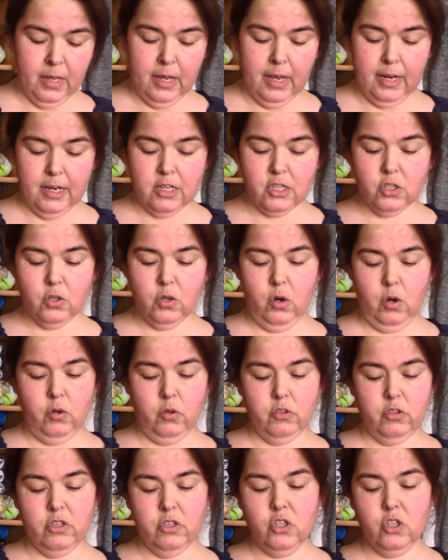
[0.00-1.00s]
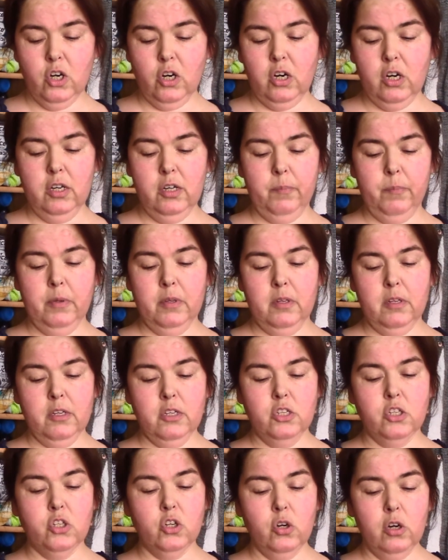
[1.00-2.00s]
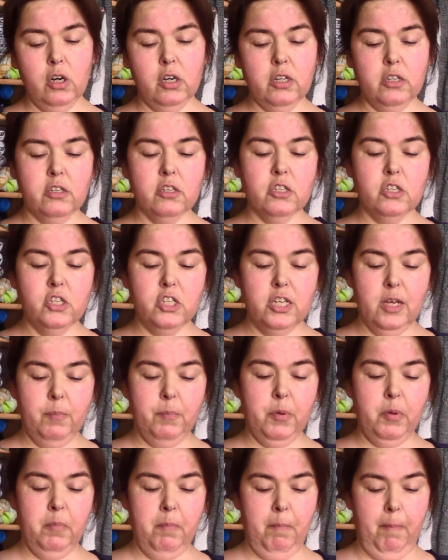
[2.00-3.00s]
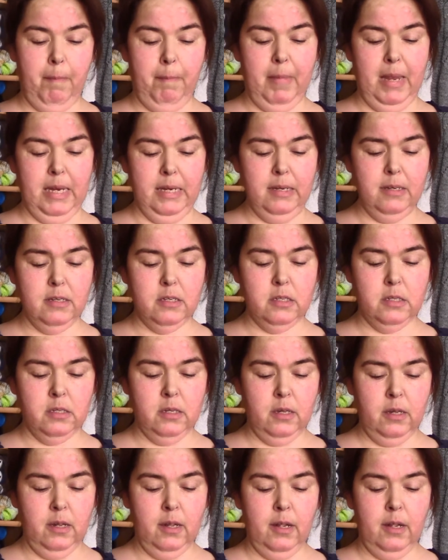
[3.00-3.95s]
it is called Chocolate Chip Mint,